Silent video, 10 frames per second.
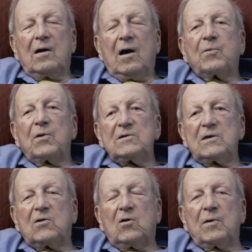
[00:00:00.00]

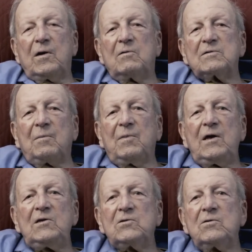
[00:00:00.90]
Operation Cobra. It was a
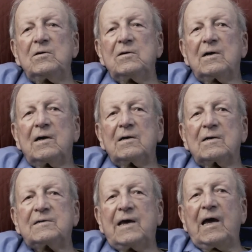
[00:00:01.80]
major
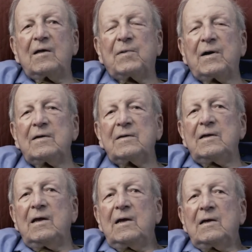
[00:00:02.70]
attack by
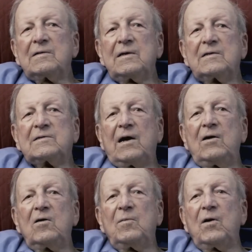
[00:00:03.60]
the
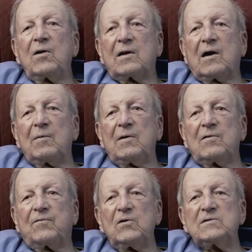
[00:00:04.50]
entire American Army,
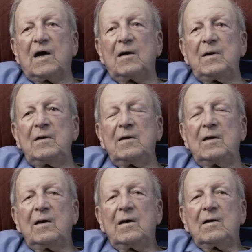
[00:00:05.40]
the First Army,
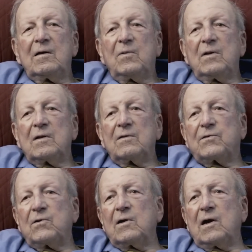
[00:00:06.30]
the
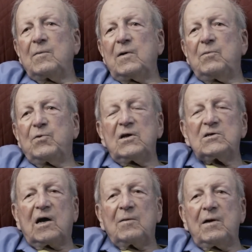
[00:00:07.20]
Third Army,
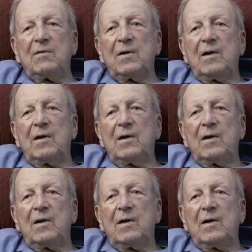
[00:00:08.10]
British Army.